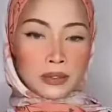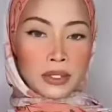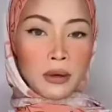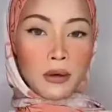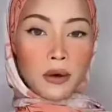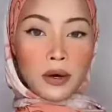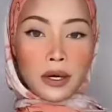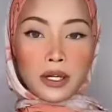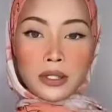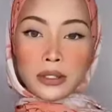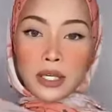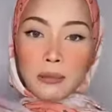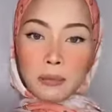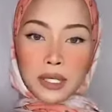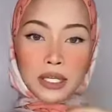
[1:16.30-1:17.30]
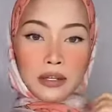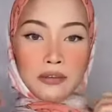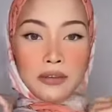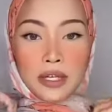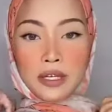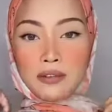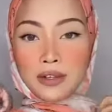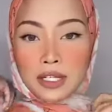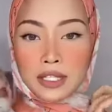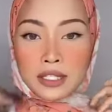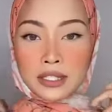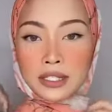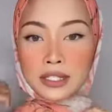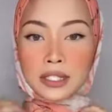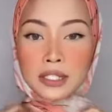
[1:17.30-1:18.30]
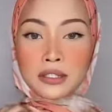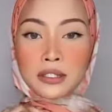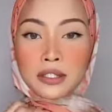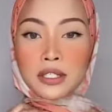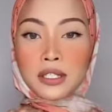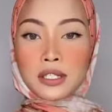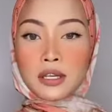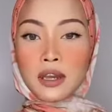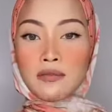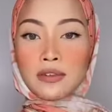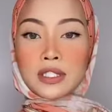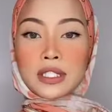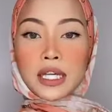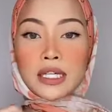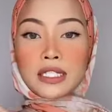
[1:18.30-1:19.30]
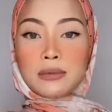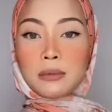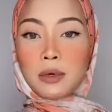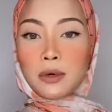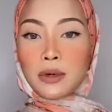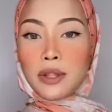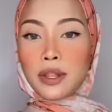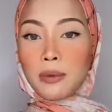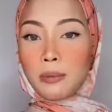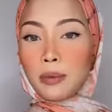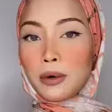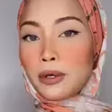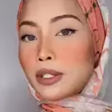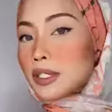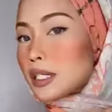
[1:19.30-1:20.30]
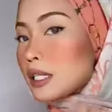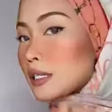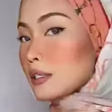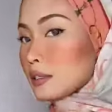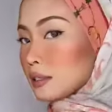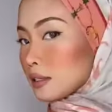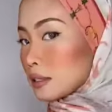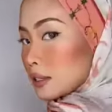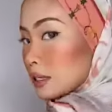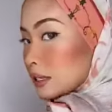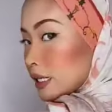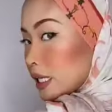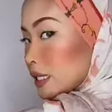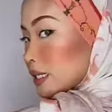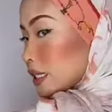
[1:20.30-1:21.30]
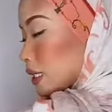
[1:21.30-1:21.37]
or you can make it really neat and just emphasize more on the border. You can see